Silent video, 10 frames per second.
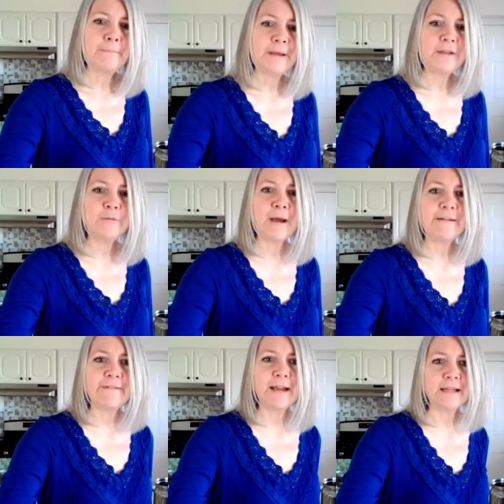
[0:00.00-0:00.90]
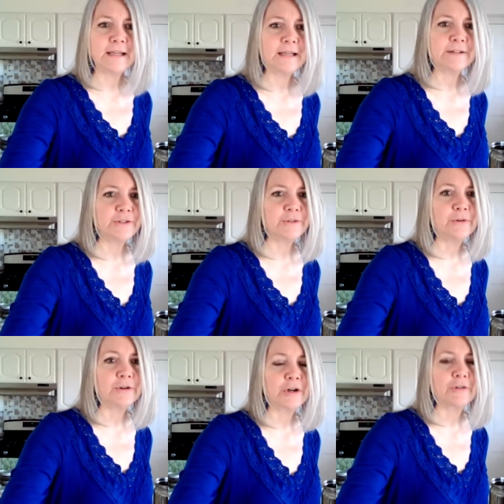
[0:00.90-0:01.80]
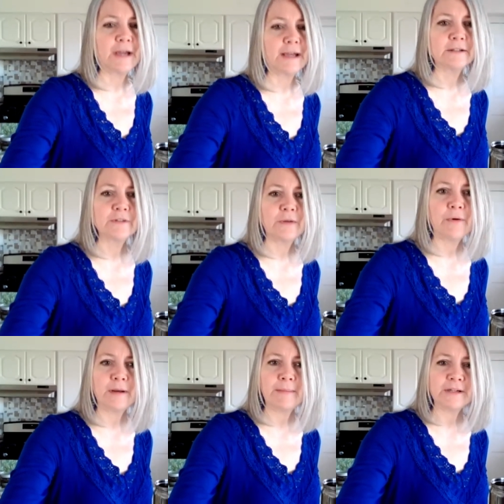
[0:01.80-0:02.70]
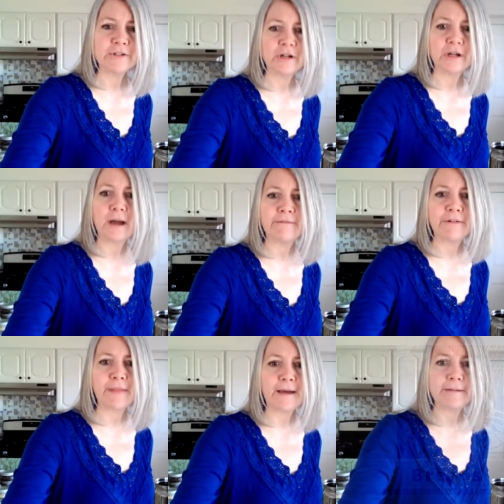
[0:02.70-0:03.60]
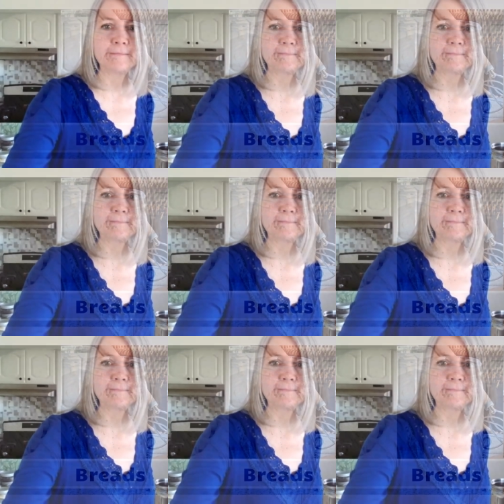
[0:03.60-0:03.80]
but you might find it as you cook grain. So I wanted to make sure and cover that.